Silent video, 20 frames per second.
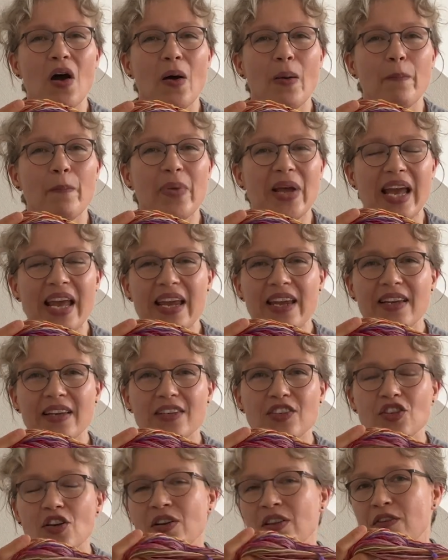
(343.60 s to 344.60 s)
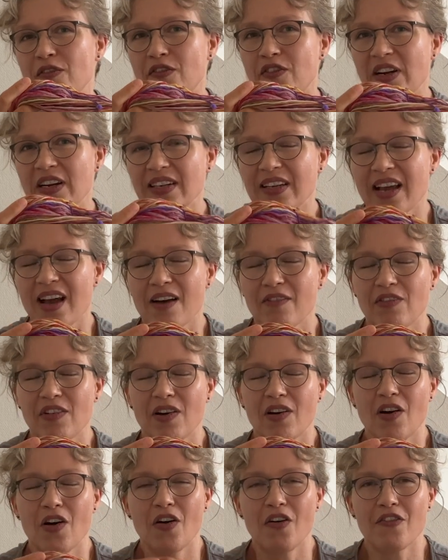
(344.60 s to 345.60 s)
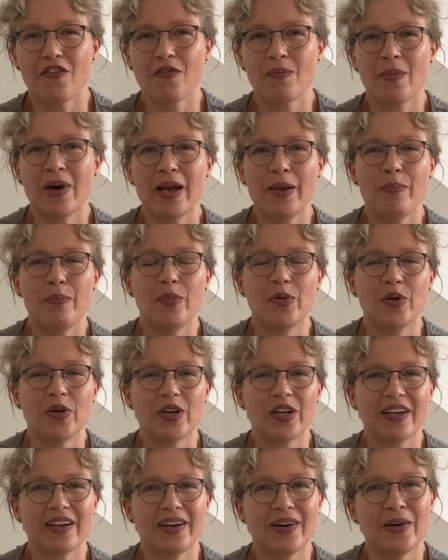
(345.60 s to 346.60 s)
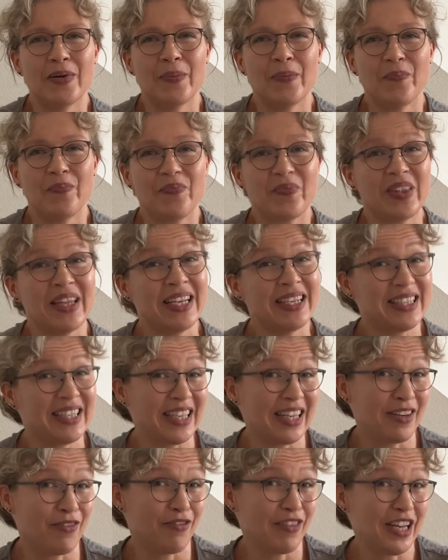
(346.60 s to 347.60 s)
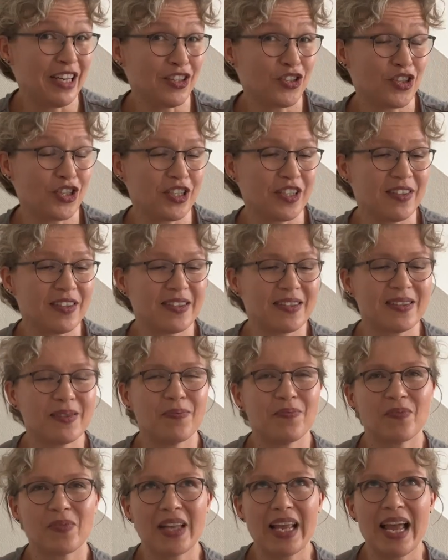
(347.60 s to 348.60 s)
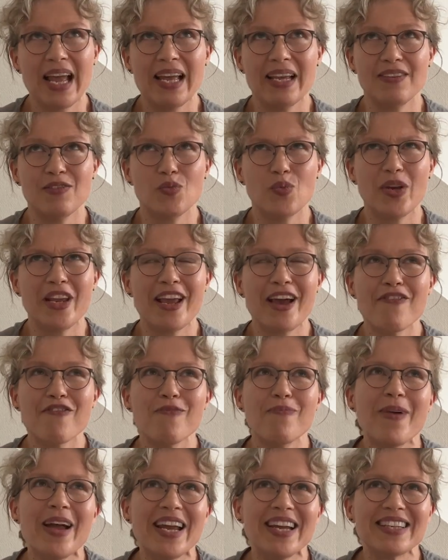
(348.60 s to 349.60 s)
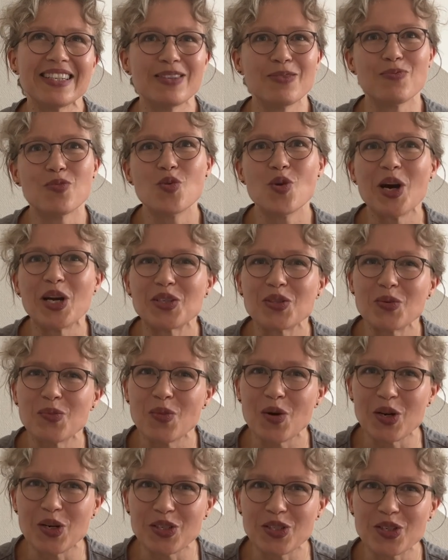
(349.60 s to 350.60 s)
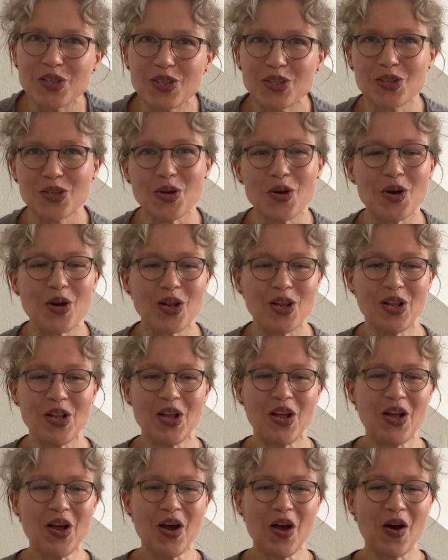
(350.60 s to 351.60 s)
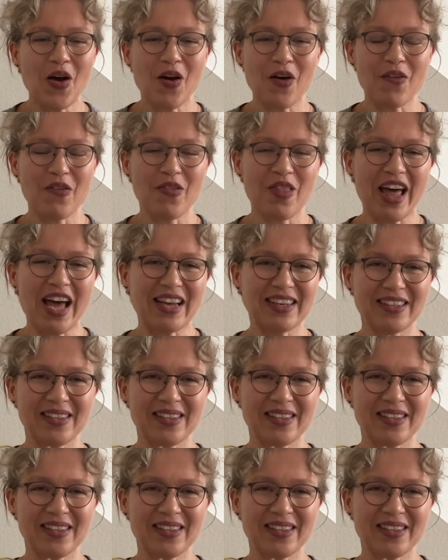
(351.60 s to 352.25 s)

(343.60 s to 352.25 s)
page on the front cover of my book, Knitting Inventions. And we have made a Puerto Montt shawl of that.